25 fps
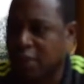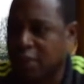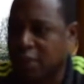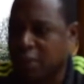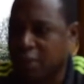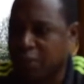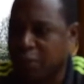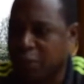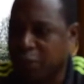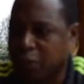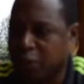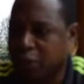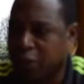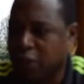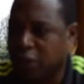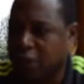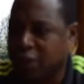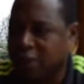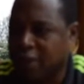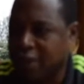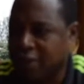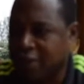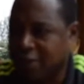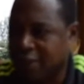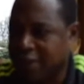the people
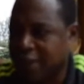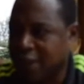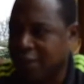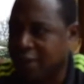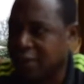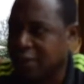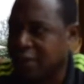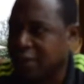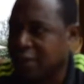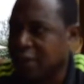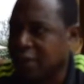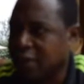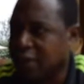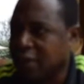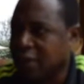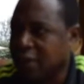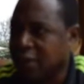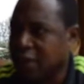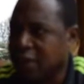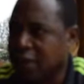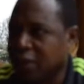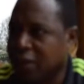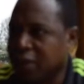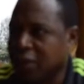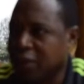lost their son.
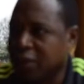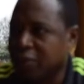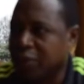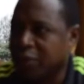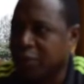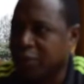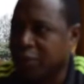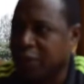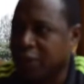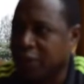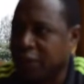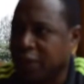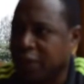We